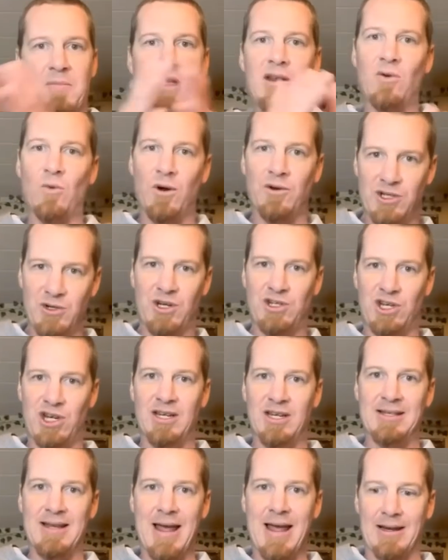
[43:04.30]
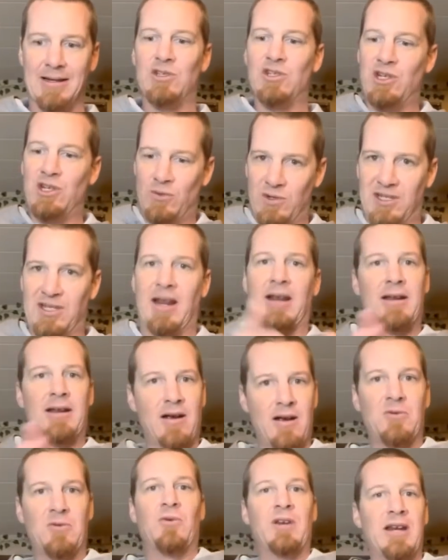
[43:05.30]
her where she is at. She was standing
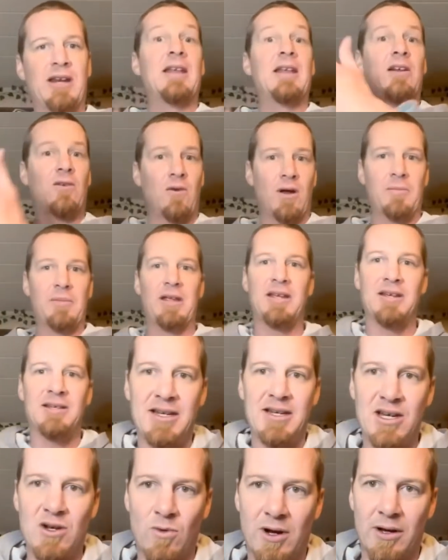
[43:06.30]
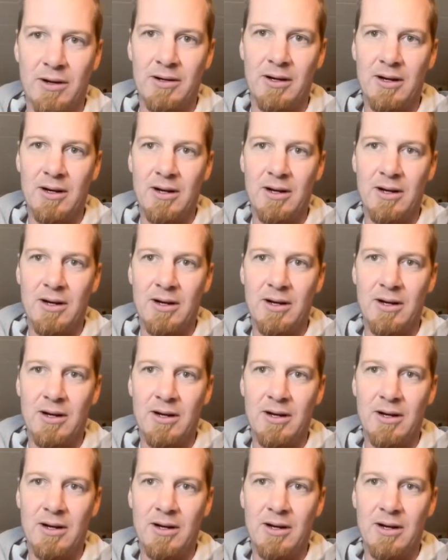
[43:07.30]
up. We need to get her up and continue on.